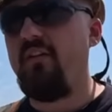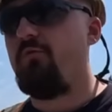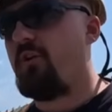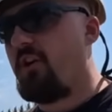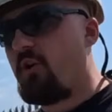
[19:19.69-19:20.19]
if
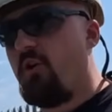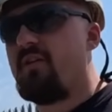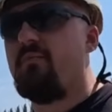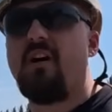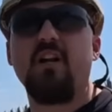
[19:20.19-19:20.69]
we're gonna go in
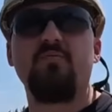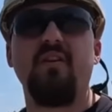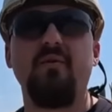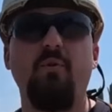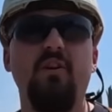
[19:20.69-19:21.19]
the
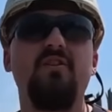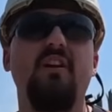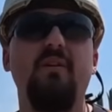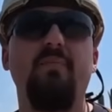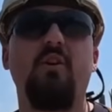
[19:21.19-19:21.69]
management, the police
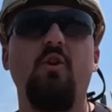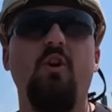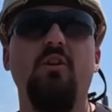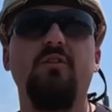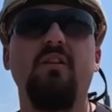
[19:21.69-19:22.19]
gonna be
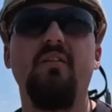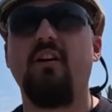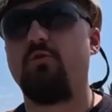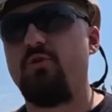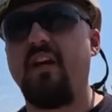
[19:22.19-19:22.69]
called
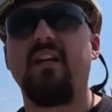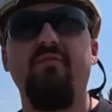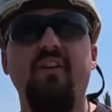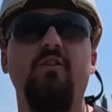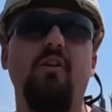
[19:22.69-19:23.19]
that you taking
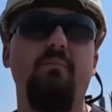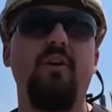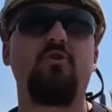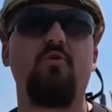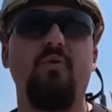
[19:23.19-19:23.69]
video and
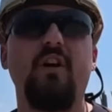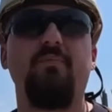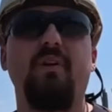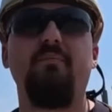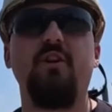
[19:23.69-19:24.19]
picture
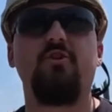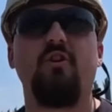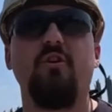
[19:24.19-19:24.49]
without permission.